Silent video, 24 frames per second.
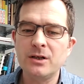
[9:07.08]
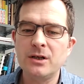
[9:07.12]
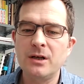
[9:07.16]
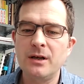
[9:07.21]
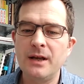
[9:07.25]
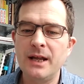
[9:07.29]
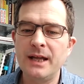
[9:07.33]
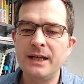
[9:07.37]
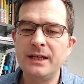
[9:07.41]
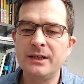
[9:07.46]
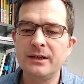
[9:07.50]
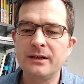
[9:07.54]

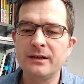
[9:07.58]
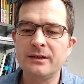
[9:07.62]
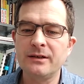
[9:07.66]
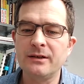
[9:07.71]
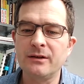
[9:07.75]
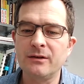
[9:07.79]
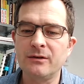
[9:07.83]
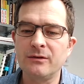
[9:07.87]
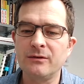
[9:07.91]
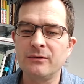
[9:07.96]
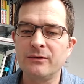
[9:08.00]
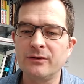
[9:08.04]
nature,
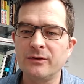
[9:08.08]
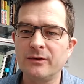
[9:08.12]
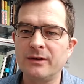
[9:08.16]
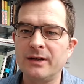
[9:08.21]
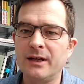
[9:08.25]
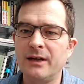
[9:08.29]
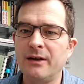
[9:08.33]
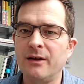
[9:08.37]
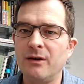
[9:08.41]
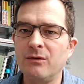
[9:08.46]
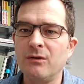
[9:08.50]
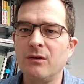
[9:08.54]
so
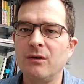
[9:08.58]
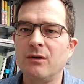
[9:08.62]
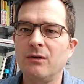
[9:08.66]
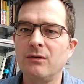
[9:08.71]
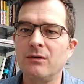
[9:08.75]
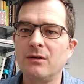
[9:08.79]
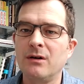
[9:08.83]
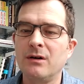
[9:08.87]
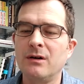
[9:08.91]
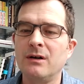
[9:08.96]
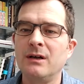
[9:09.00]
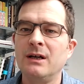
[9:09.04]
they're no
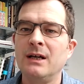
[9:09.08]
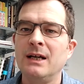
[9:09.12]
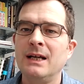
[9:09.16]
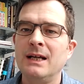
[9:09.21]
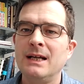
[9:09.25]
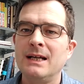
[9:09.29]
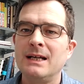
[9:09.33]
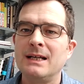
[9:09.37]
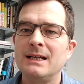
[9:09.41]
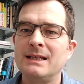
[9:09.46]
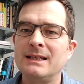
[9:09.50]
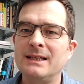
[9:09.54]
longer
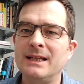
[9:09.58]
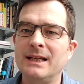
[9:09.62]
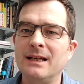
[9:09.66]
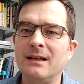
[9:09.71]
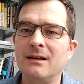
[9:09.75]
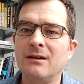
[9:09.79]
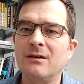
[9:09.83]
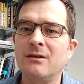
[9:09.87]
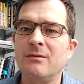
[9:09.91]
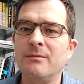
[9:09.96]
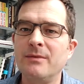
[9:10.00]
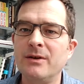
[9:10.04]

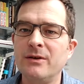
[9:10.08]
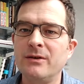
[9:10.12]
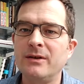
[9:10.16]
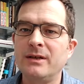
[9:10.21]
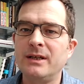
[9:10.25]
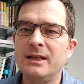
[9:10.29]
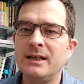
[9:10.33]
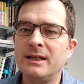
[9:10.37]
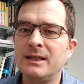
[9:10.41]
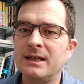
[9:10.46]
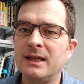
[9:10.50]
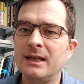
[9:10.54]
single
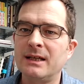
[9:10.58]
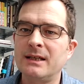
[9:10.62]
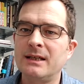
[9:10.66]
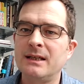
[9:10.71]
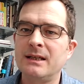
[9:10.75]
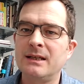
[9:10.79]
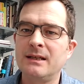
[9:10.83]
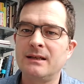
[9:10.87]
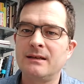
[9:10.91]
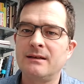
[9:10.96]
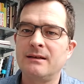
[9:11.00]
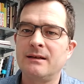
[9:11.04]
communities that
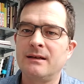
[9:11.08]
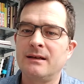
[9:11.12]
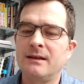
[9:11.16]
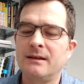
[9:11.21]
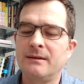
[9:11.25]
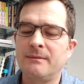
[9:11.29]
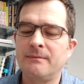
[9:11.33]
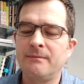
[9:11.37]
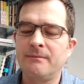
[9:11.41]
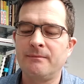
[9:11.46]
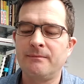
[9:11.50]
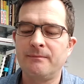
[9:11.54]

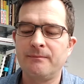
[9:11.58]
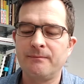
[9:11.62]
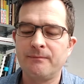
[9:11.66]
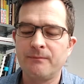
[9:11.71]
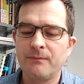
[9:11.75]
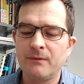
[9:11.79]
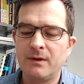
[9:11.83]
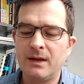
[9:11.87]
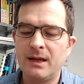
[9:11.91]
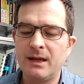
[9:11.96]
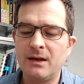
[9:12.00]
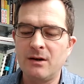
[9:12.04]

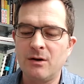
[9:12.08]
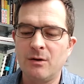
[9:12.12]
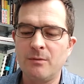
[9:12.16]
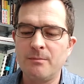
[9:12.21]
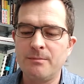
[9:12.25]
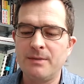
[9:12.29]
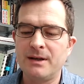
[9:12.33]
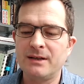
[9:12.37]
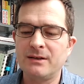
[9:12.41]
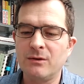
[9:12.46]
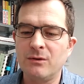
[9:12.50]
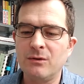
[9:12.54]

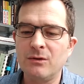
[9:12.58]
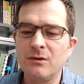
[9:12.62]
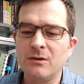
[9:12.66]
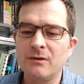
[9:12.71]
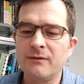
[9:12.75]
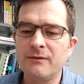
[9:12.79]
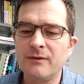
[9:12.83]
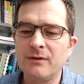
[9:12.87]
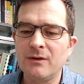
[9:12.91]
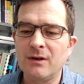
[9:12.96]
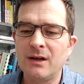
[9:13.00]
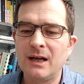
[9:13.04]
encompass all
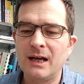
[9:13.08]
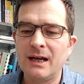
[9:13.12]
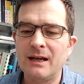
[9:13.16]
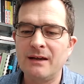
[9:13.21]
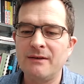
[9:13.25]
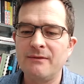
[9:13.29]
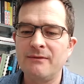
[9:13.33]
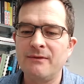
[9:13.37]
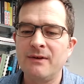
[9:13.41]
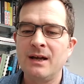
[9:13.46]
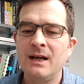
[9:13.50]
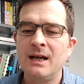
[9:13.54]
of your
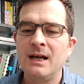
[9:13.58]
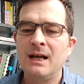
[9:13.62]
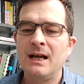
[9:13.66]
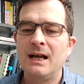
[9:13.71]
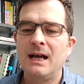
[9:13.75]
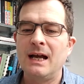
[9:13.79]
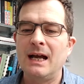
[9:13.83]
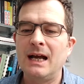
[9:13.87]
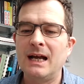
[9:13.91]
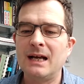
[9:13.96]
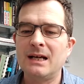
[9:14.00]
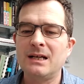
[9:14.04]
life,
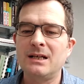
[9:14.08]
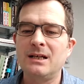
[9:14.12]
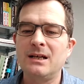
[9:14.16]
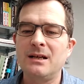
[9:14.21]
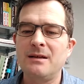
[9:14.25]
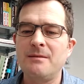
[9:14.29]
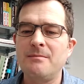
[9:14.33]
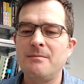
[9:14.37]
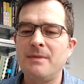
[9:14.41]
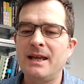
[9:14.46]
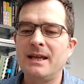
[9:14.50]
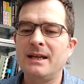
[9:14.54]

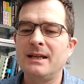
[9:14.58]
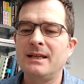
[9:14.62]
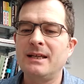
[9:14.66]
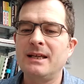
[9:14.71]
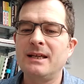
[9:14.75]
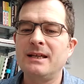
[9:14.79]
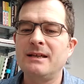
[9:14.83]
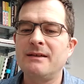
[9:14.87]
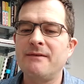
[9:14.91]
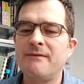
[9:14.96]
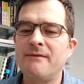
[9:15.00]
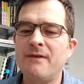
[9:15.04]
actually make
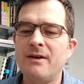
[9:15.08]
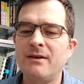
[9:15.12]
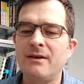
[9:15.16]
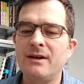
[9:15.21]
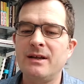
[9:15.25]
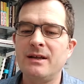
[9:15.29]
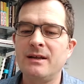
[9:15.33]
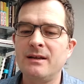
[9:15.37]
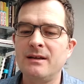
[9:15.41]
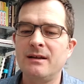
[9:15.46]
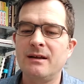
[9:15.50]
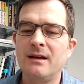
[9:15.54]
these a
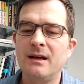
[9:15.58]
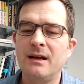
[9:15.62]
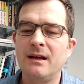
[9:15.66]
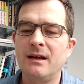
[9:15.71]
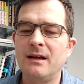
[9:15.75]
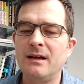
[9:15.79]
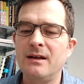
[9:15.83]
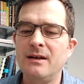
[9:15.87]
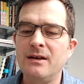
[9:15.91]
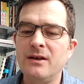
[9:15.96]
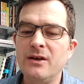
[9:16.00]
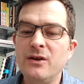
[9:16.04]
very
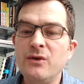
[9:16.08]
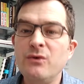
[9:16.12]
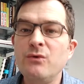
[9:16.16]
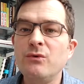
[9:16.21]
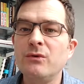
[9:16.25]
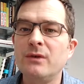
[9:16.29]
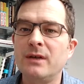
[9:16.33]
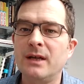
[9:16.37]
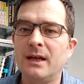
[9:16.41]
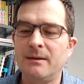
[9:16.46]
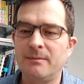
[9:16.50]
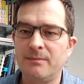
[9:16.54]

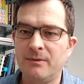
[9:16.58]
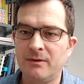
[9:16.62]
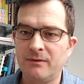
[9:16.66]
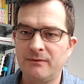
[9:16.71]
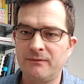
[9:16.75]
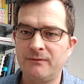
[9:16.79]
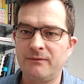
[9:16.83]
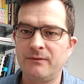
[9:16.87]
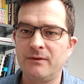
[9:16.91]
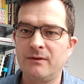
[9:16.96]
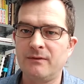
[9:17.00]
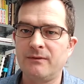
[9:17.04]
new type
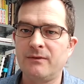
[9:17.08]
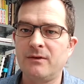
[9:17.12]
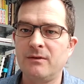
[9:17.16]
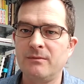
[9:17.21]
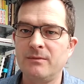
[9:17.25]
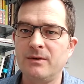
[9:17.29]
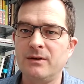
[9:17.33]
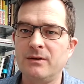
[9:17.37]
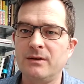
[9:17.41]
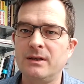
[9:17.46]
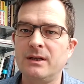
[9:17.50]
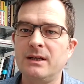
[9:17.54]
of
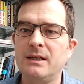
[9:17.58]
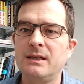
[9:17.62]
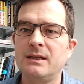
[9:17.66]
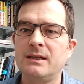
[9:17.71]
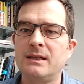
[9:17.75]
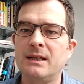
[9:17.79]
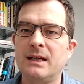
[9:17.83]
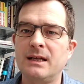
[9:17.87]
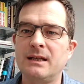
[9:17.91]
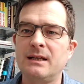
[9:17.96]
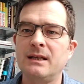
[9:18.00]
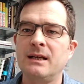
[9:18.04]

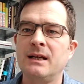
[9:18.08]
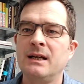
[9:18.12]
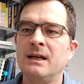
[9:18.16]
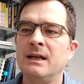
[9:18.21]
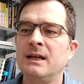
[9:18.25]
communities that